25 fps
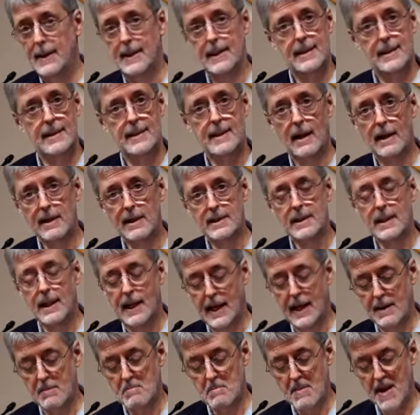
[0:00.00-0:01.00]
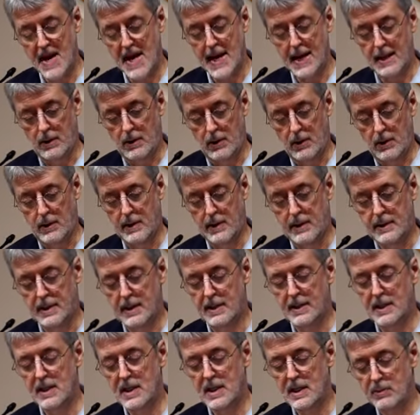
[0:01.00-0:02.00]
It does not matter
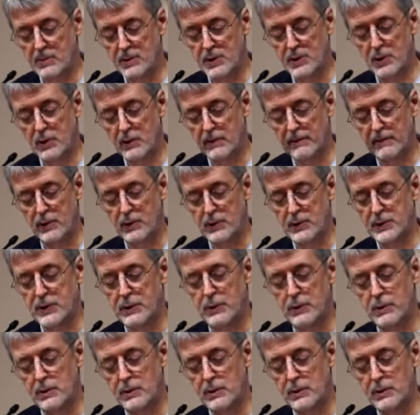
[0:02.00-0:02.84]
that the observers